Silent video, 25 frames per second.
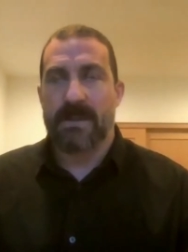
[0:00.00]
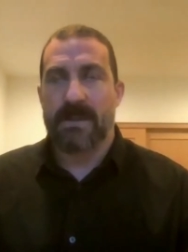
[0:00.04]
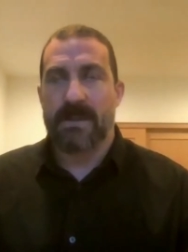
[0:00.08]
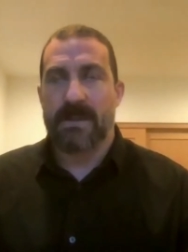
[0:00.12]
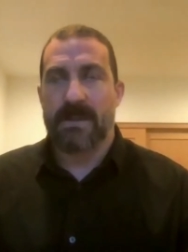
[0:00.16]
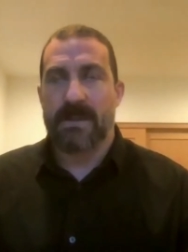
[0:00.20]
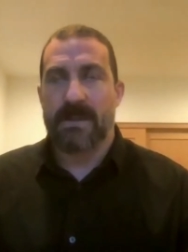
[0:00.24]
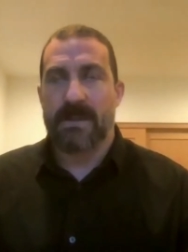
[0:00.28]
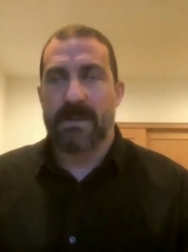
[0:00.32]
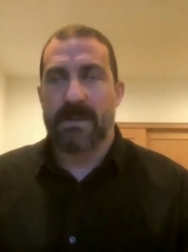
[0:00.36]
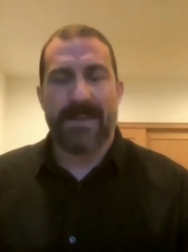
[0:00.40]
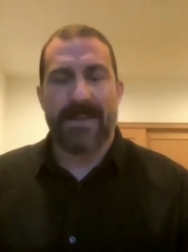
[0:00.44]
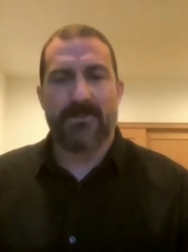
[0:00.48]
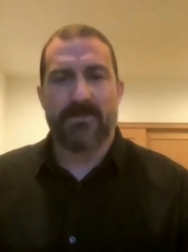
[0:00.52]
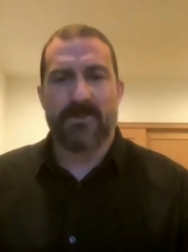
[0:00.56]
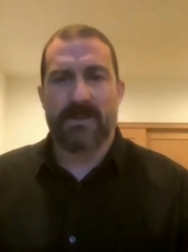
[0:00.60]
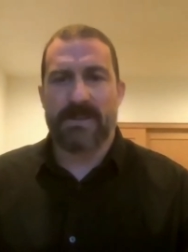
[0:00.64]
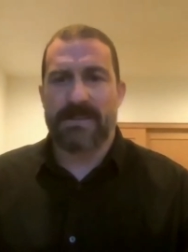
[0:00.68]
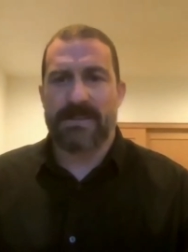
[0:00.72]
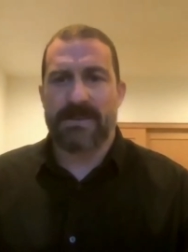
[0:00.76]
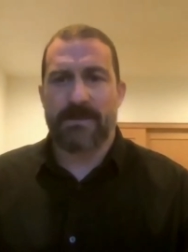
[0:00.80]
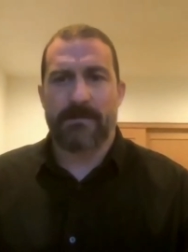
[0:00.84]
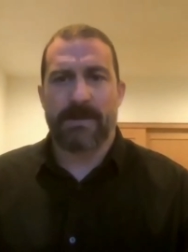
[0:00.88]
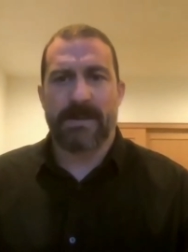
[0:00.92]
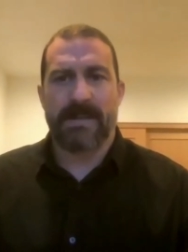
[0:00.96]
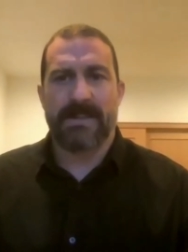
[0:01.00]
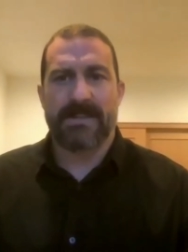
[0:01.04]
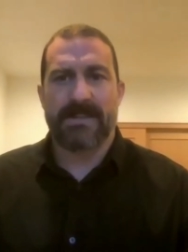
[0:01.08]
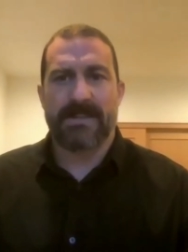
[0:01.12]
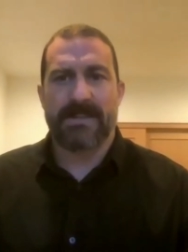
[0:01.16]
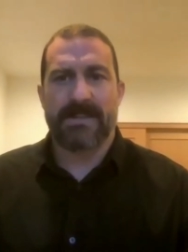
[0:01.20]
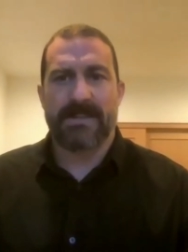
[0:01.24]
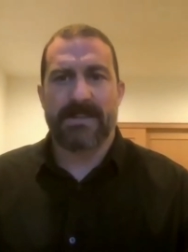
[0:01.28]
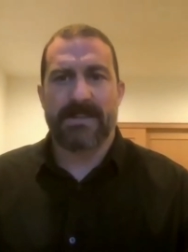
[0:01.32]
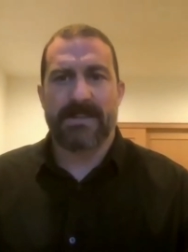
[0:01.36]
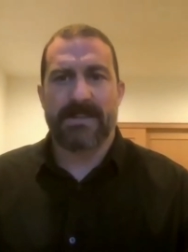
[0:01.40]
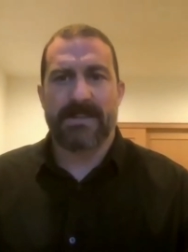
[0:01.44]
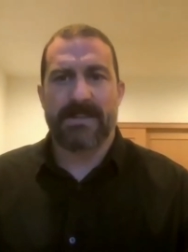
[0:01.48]
angry somebody
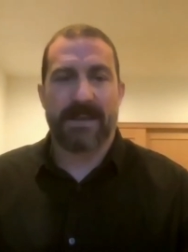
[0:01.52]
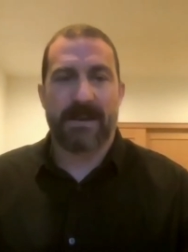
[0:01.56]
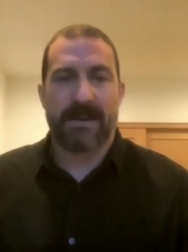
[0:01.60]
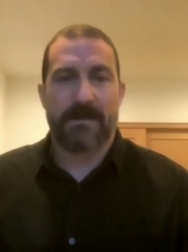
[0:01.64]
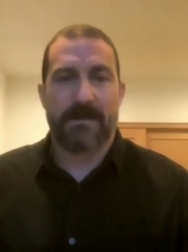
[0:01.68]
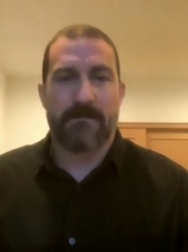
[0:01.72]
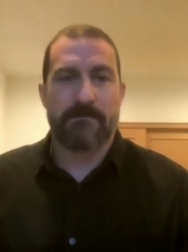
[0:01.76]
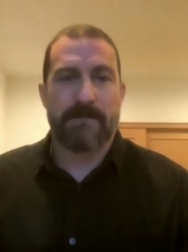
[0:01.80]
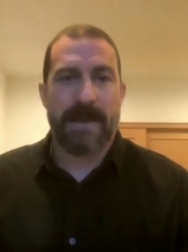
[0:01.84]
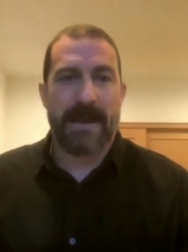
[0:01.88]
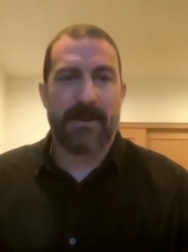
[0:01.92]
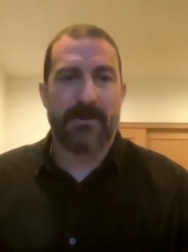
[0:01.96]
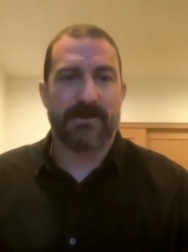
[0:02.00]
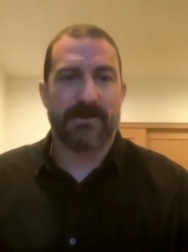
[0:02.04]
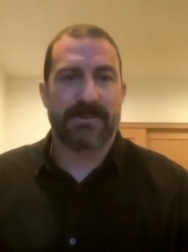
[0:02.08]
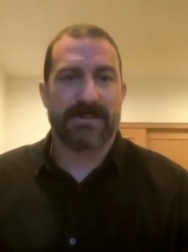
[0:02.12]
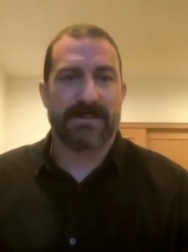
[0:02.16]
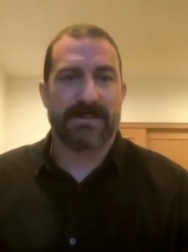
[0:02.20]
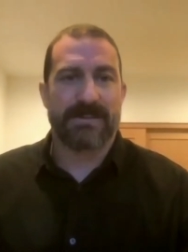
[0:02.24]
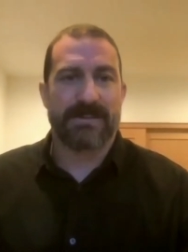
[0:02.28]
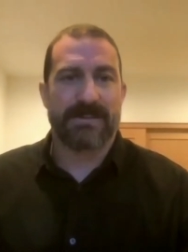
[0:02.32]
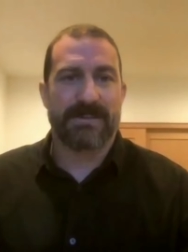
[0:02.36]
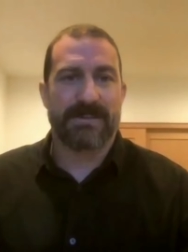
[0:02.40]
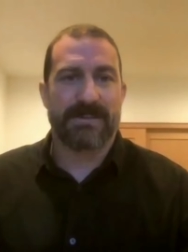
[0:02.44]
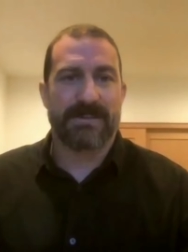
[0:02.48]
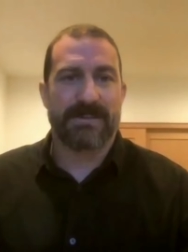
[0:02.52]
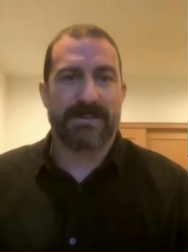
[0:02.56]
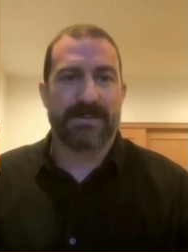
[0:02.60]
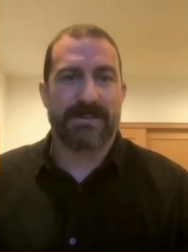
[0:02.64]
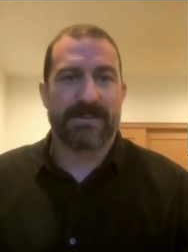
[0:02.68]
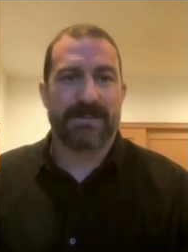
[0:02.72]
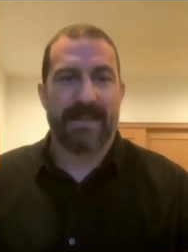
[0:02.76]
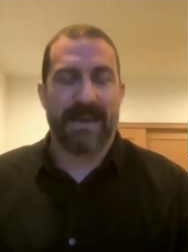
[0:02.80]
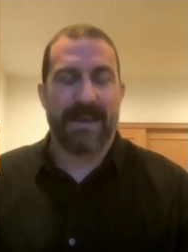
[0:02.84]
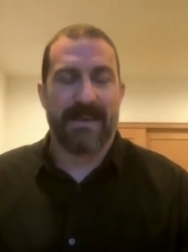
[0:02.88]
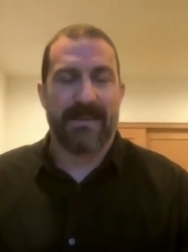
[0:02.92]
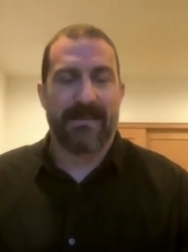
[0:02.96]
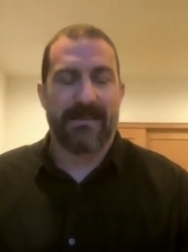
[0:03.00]
seems about something
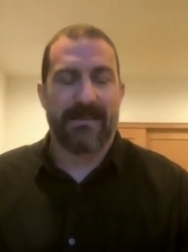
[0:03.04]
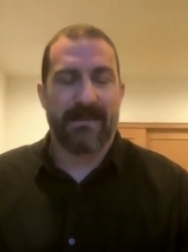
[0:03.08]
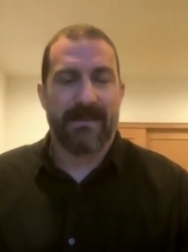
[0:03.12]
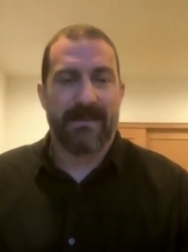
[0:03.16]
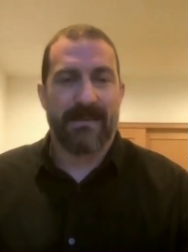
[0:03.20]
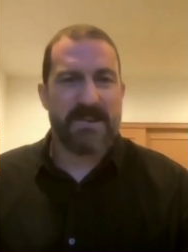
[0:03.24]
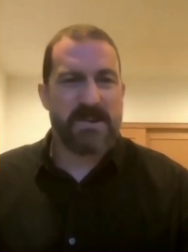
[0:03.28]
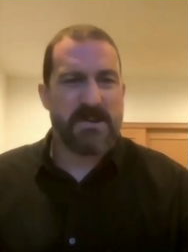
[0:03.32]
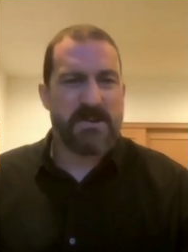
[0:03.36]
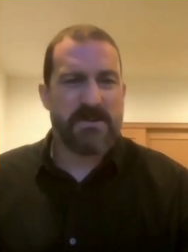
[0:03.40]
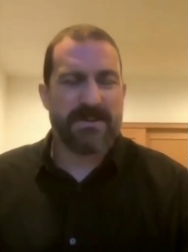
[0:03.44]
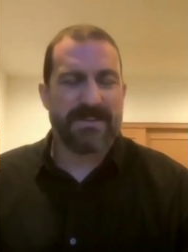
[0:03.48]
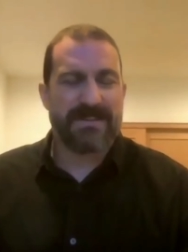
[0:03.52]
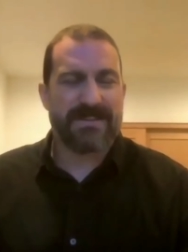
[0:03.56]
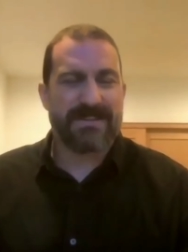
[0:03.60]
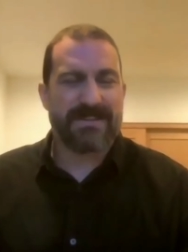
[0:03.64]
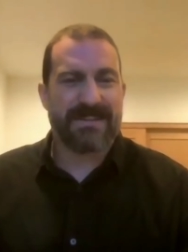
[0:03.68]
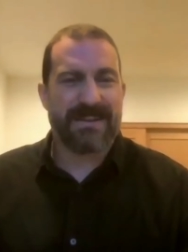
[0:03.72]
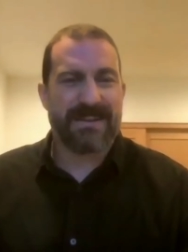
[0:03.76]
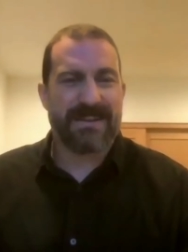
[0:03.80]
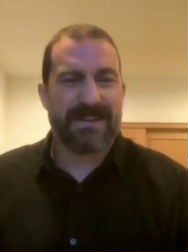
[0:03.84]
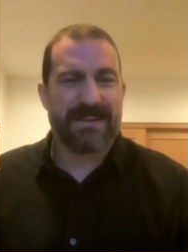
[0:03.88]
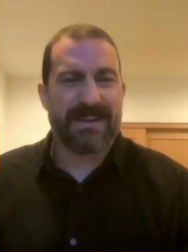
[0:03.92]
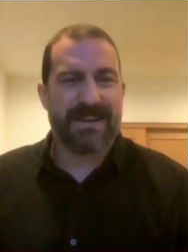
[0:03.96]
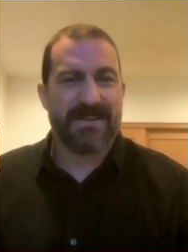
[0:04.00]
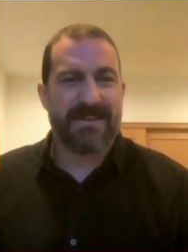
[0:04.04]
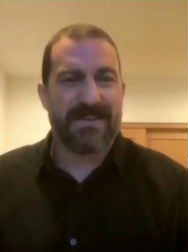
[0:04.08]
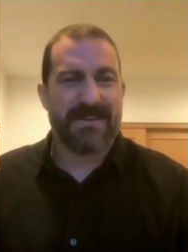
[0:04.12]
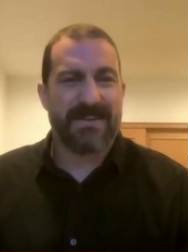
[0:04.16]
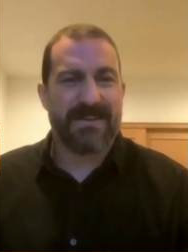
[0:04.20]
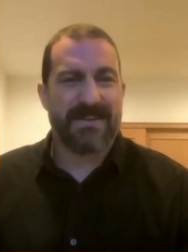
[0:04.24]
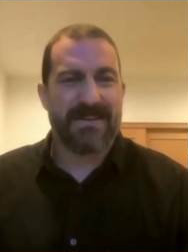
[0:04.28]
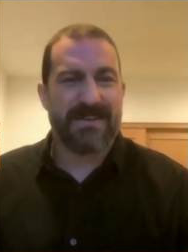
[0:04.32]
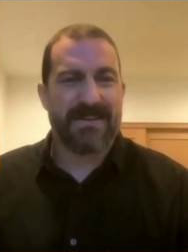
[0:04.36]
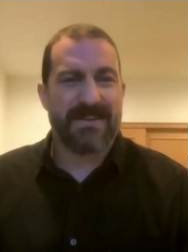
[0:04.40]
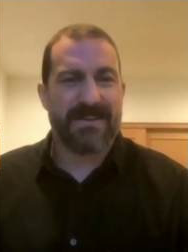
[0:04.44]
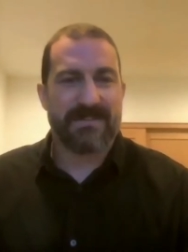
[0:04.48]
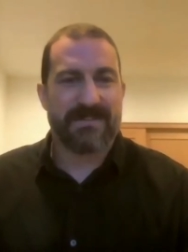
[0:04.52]
that is kind
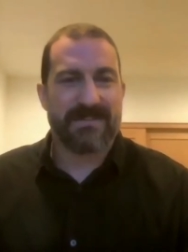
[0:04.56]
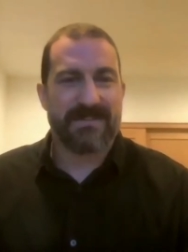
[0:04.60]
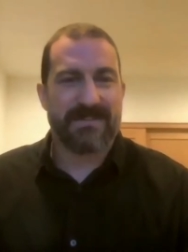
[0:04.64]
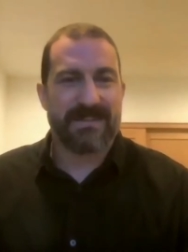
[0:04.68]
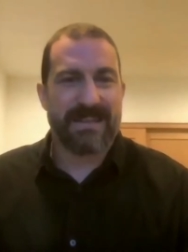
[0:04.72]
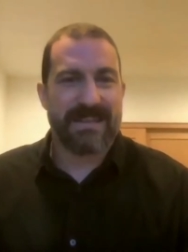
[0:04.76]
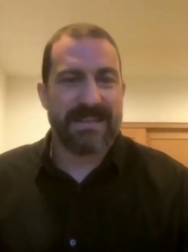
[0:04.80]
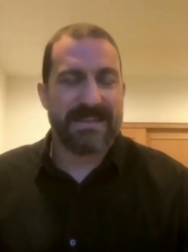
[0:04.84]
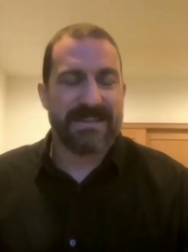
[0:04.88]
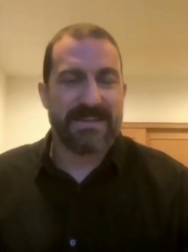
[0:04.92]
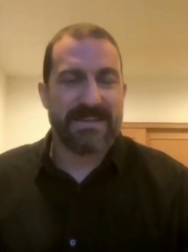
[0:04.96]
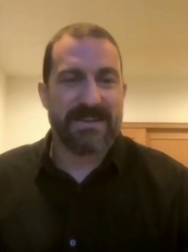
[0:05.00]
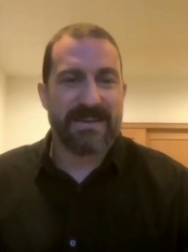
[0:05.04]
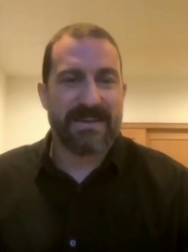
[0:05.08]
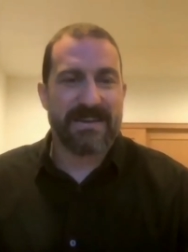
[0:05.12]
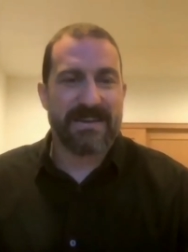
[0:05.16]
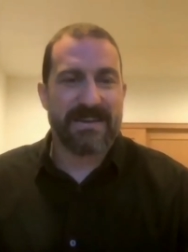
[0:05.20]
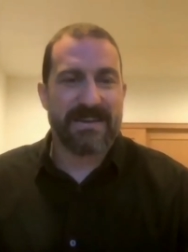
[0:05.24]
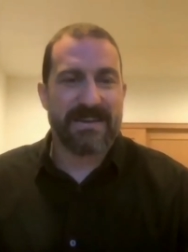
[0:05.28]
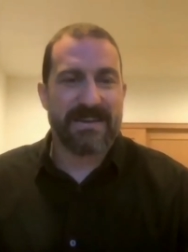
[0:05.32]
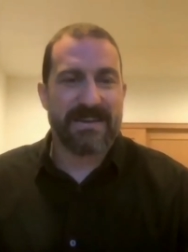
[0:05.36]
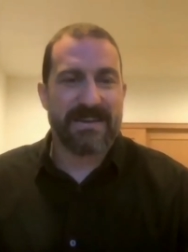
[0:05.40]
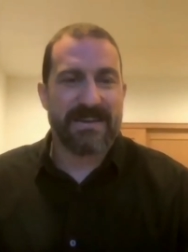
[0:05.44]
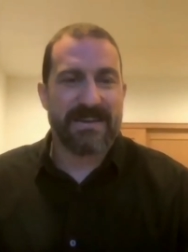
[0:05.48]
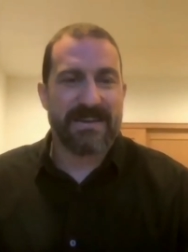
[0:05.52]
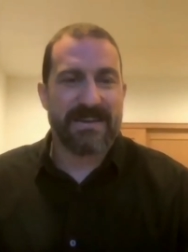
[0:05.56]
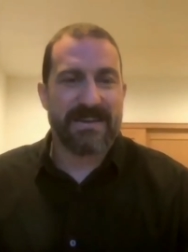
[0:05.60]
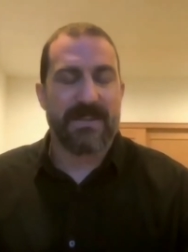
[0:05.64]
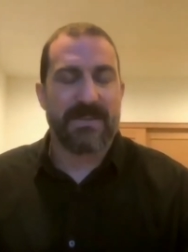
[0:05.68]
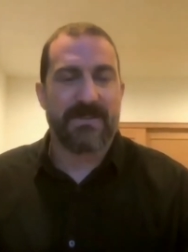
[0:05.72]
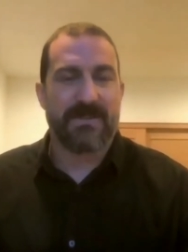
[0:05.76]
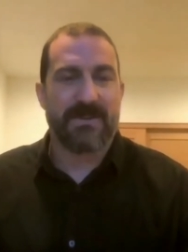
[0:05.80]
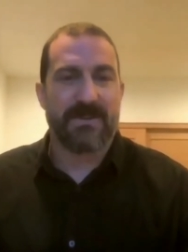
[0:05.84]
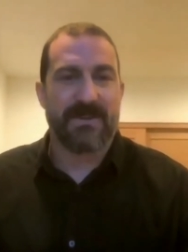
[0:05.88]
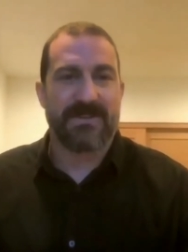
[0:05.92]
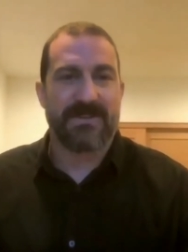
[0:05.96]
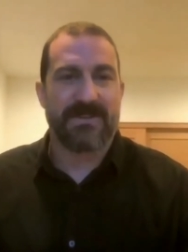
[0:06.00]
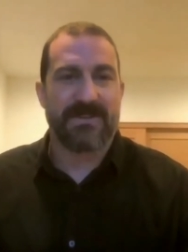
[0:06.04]
of easy to deal with
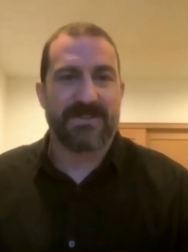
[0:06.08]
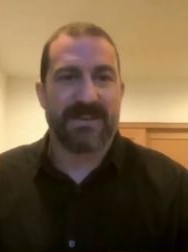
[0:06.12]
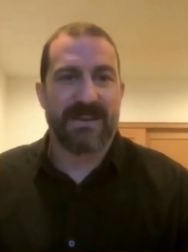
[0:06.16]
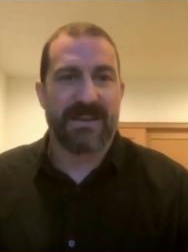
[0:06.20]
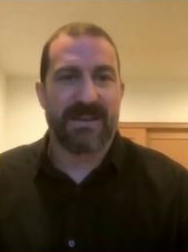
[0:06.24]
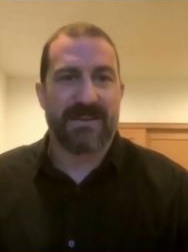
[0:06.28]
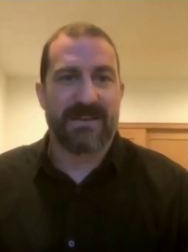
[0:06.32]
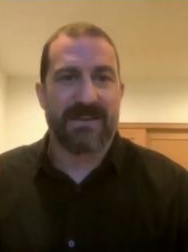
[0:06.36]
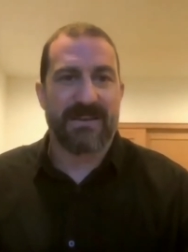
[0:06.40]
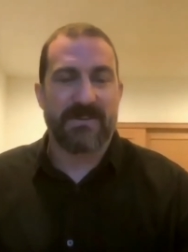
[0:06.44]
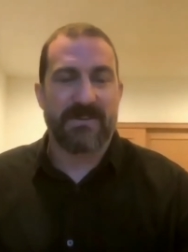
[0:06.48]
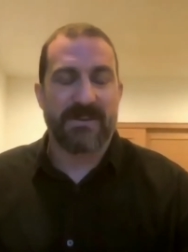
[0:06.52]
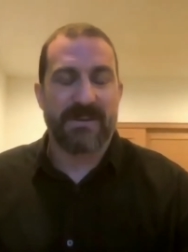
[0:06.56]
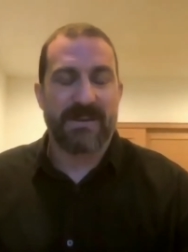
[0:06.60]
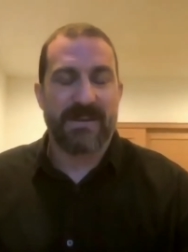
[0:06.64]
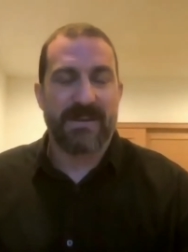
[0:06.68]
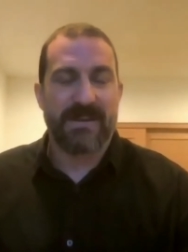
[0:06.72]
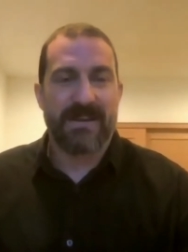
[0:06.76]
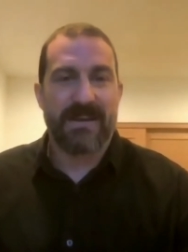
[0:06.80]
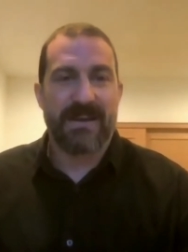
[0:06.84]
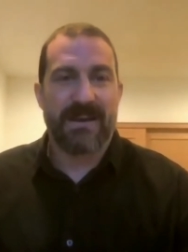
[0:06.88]
or is kind of trivial.